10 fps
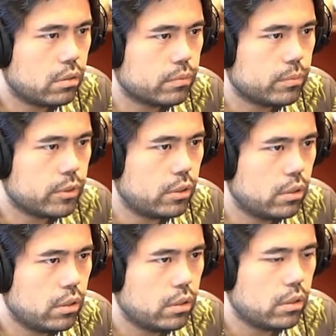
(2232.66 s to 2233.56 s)

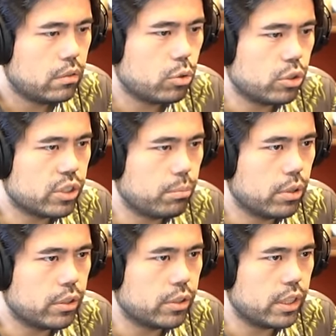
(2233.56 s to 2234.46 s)
of course I
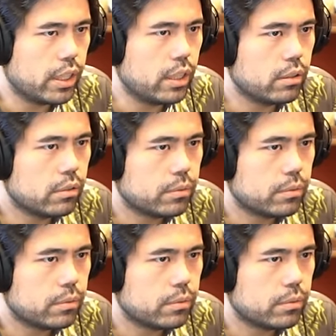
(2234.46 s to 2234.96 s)
blundered again